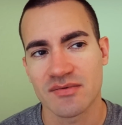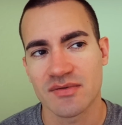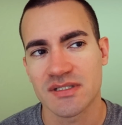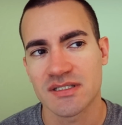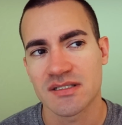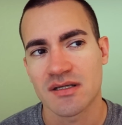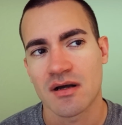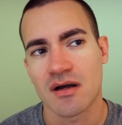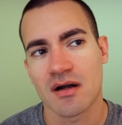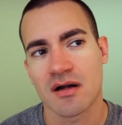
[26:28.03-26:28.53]
It
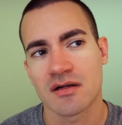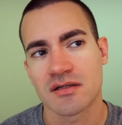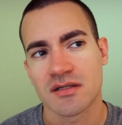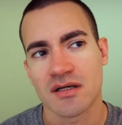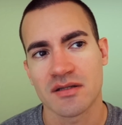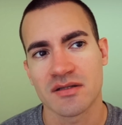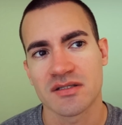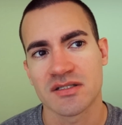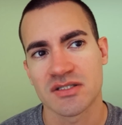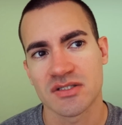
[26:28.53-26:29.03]
was hard
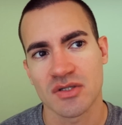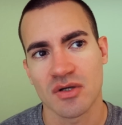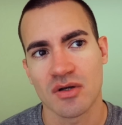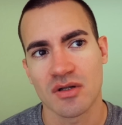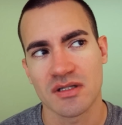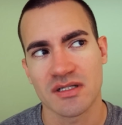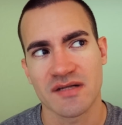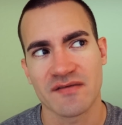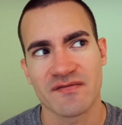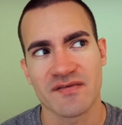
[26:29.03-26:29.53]
on the
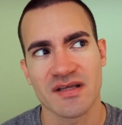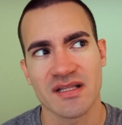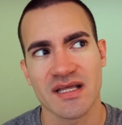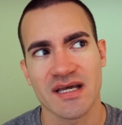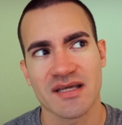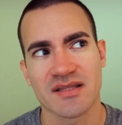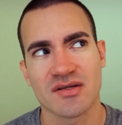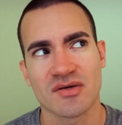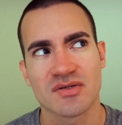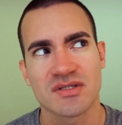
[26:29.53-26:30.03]
soul. And I feel
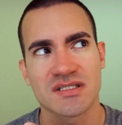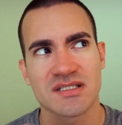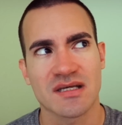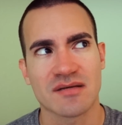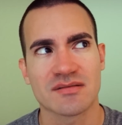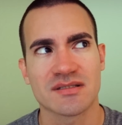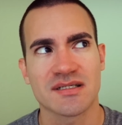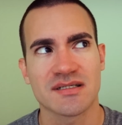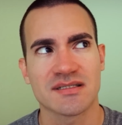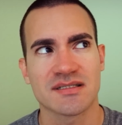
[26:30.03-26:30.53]
like those
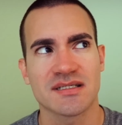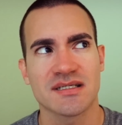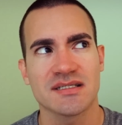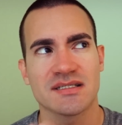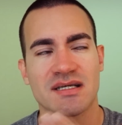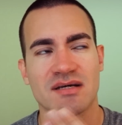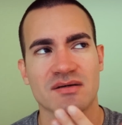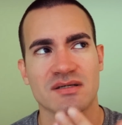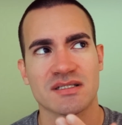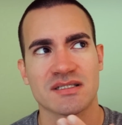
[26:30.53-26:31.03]

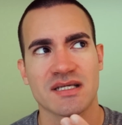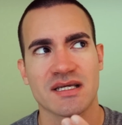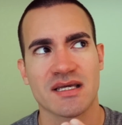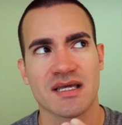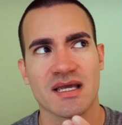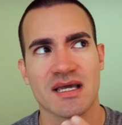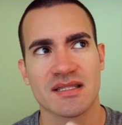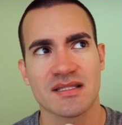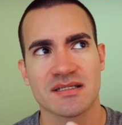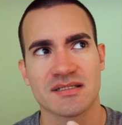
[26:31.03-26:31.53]
substances I was
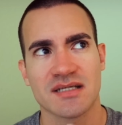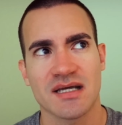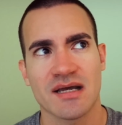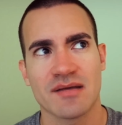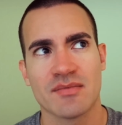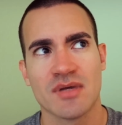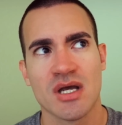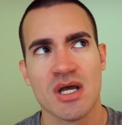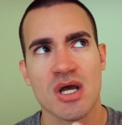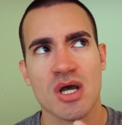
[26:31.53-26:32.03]
taking at the
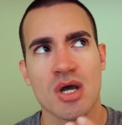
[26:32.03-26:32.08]
time